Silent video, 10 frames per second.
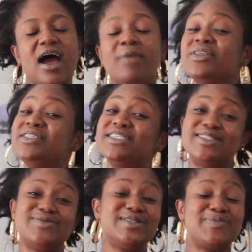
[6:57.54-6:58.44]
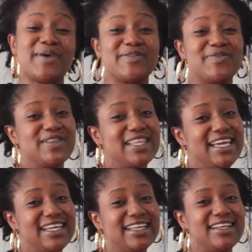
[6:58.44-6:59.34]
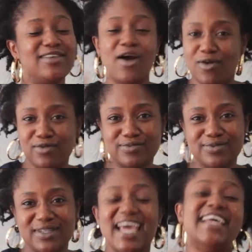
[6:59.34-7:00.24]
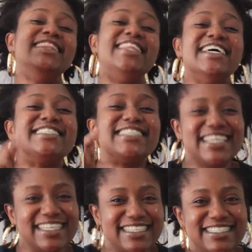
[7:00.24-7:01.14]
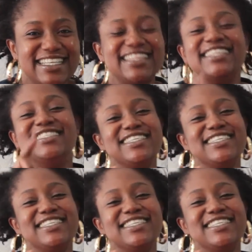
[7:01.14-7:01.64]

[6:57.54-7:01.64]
I'm the disrespectful lady. No. This is the